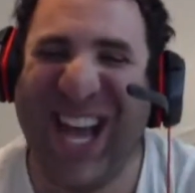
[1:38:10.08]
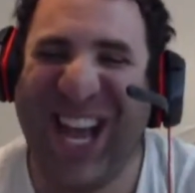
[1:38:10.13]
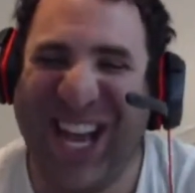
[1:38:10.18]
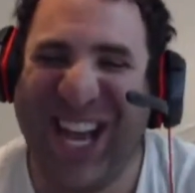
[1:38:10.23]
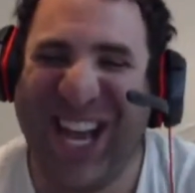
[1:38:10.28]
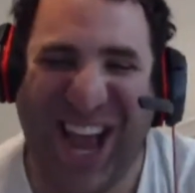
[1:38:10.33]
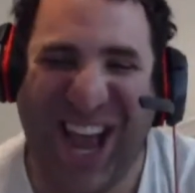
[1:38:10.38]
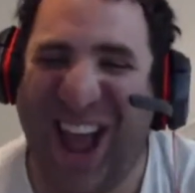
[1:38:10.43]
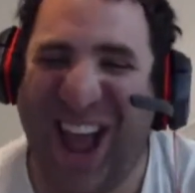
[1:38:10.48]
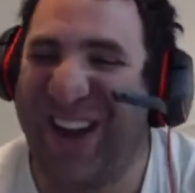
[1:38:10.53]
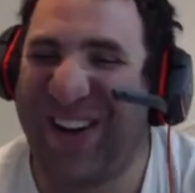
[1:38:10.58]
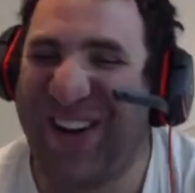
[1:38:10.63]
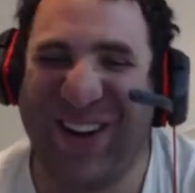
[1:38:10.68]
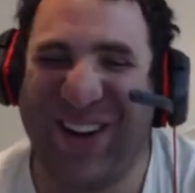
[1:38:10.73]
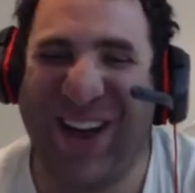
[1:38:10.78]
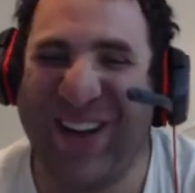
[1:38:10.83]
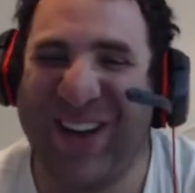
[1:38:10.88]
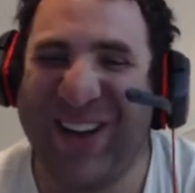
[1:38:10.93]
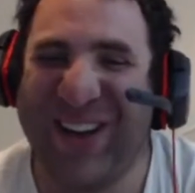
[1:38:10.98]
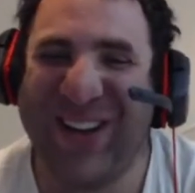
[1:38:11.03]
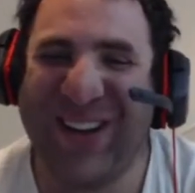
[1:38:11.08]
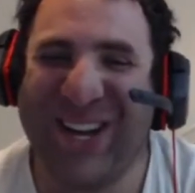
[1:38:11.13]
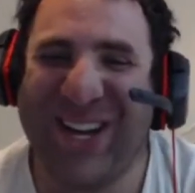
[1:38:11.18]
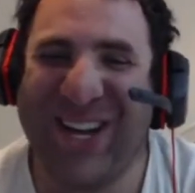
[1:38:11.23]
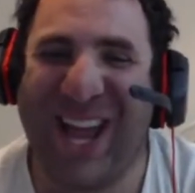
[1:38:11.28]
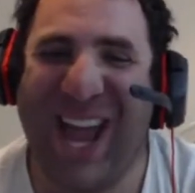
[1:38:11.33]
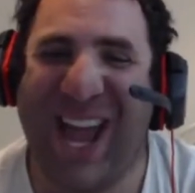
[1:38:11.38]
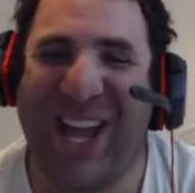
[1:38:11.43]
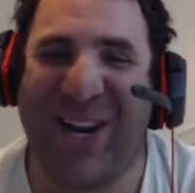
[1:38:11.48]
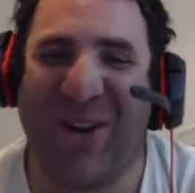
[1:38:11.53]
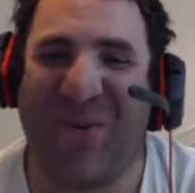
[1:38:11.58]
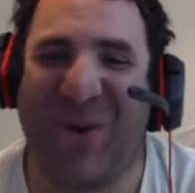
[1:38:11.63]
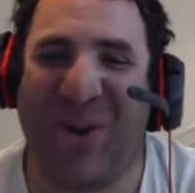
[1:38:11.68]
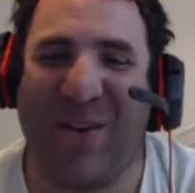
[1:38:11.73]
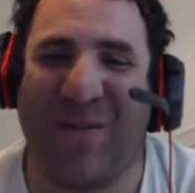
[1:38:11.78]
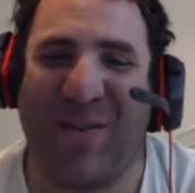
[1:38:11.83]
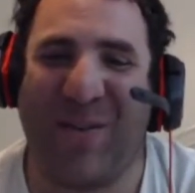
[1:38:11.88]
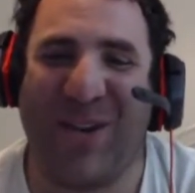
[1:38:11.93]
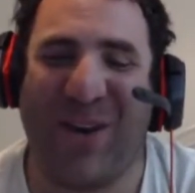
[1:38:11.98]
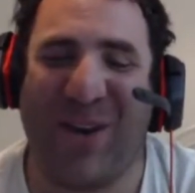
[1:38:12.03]
Yeah, you're one
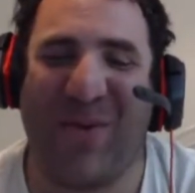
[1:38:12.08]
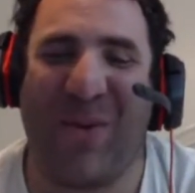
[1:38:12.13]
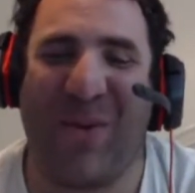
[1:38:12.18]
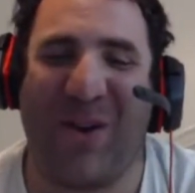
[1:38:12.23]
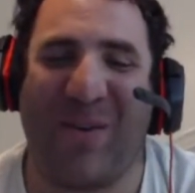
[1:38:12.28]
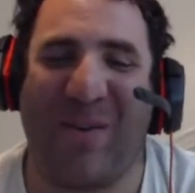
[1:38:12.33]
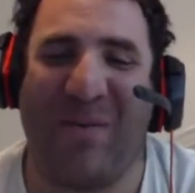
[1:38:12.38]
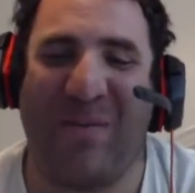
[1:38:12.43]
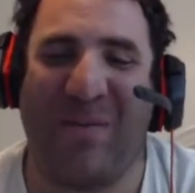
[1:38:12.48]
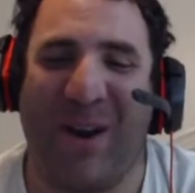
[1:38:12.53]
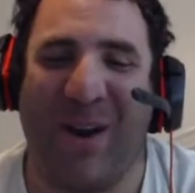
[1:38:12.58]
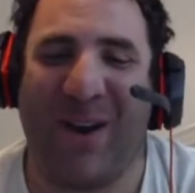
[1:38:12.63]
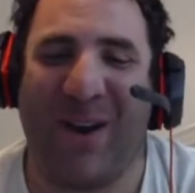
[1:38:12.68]
of them.